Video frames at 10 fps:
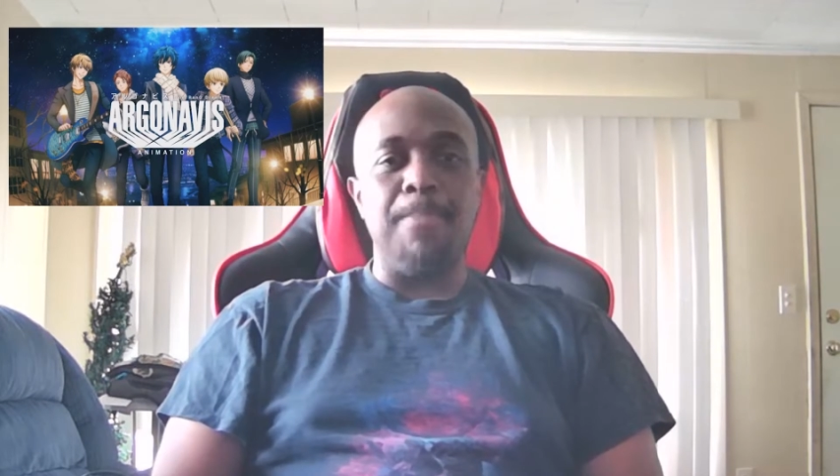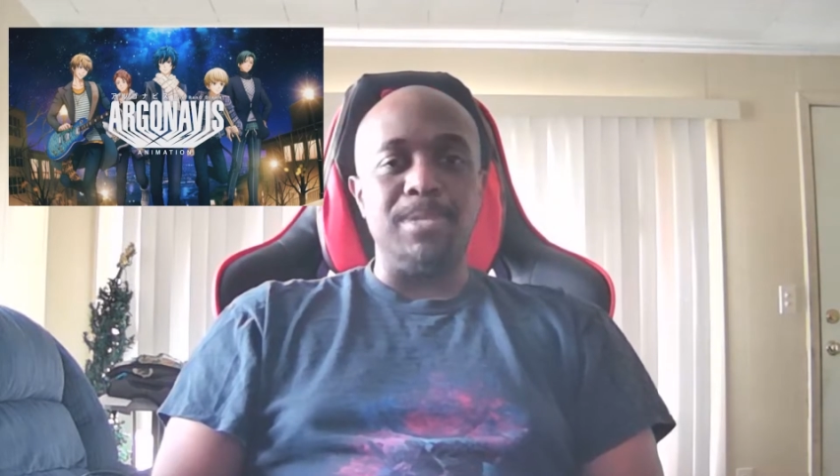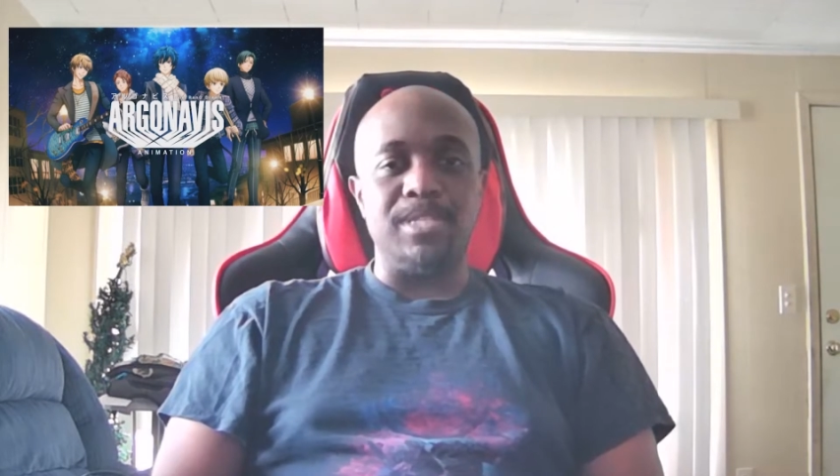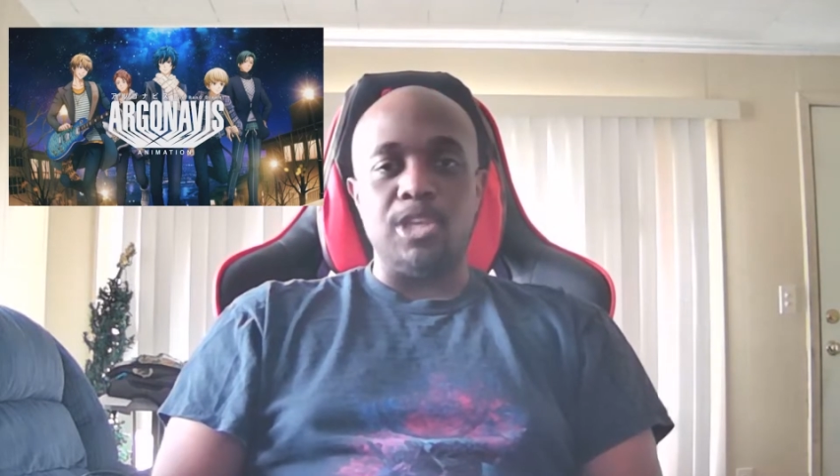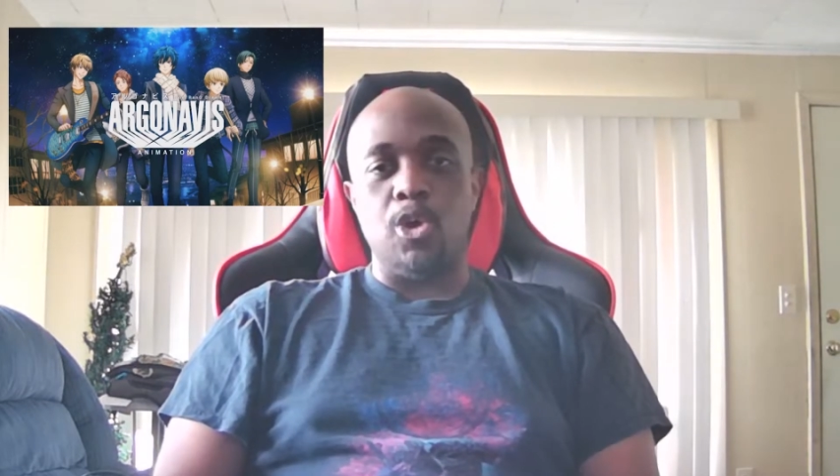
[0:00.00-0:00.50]

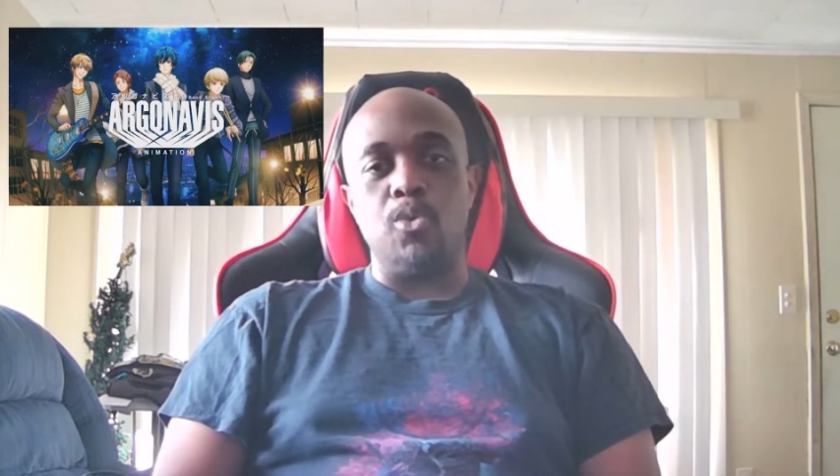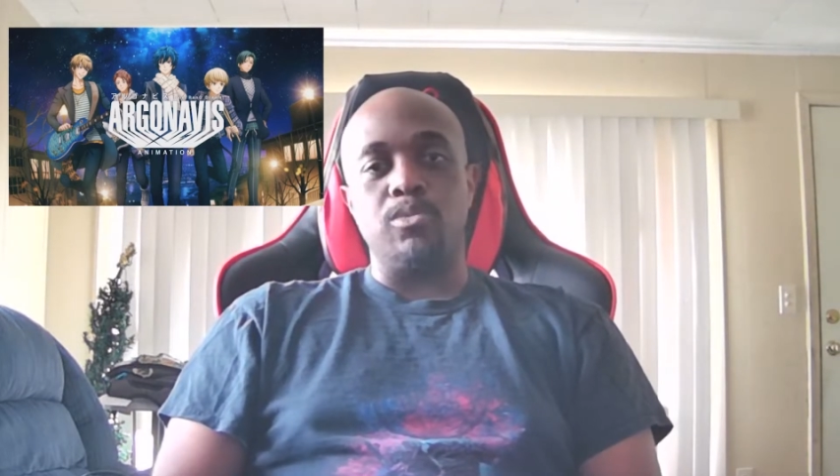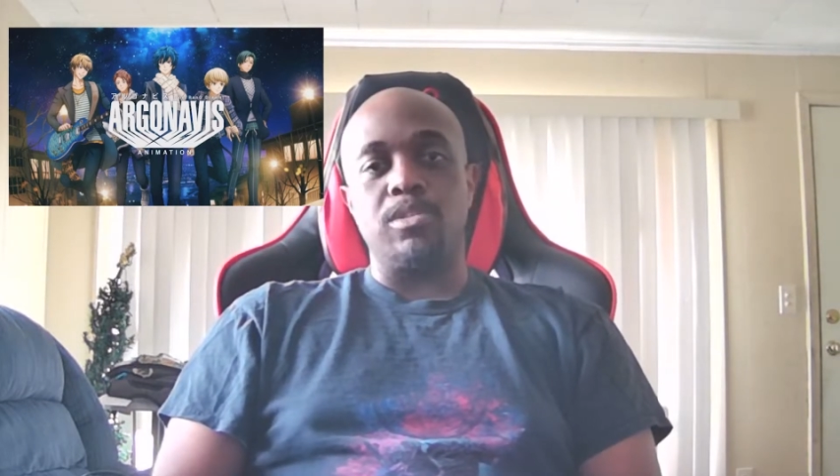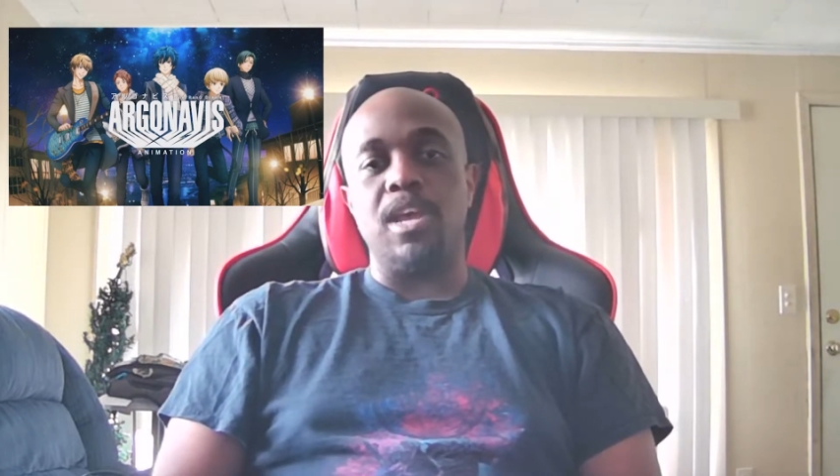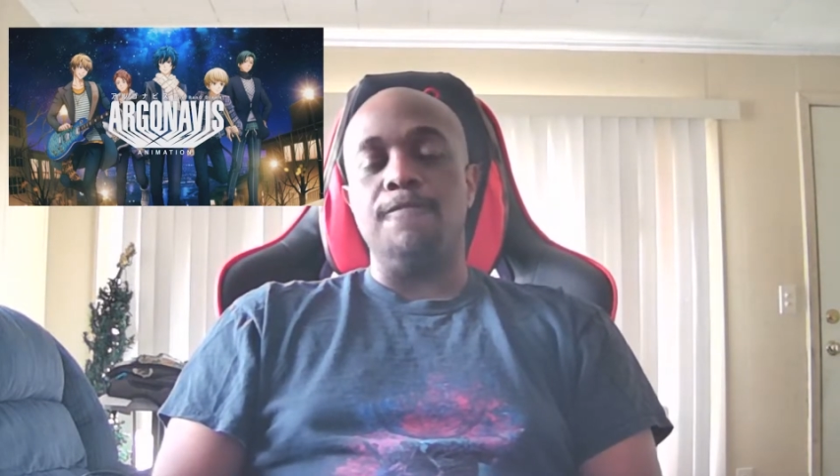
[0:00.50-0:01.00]

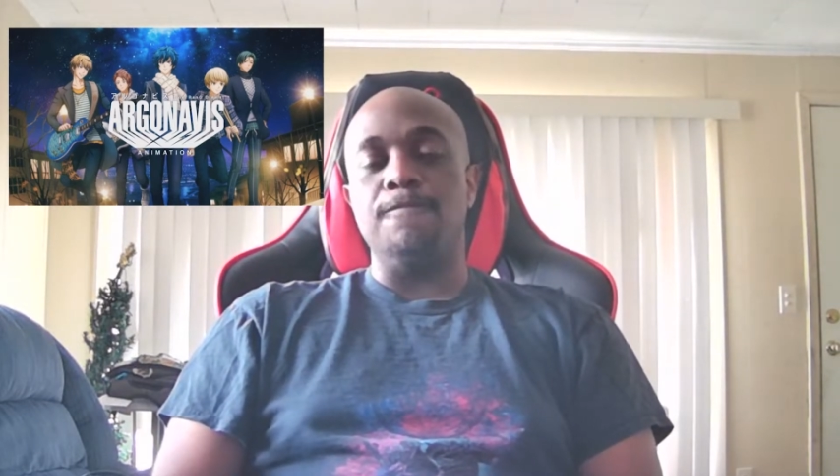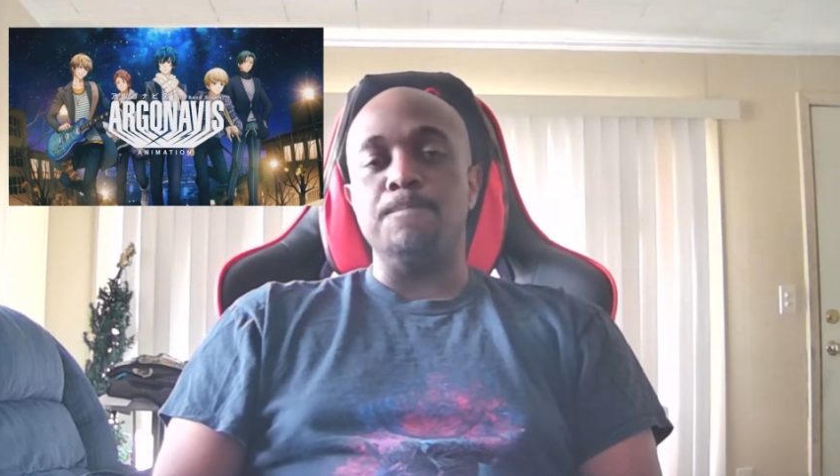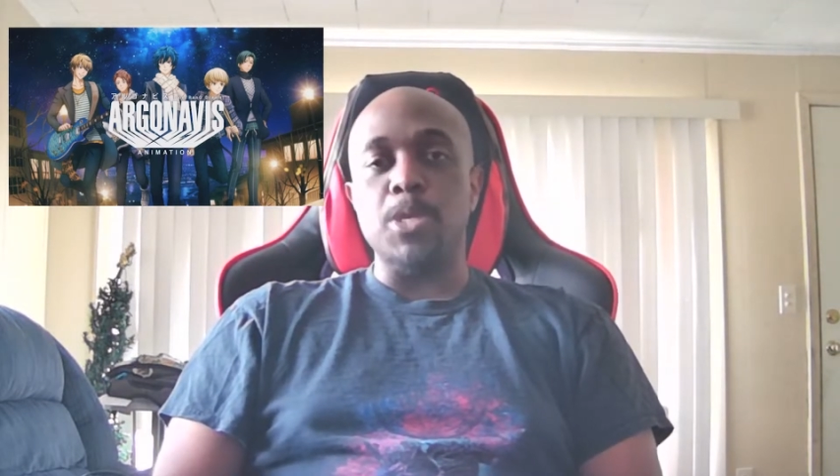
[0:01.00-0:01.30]
episodes of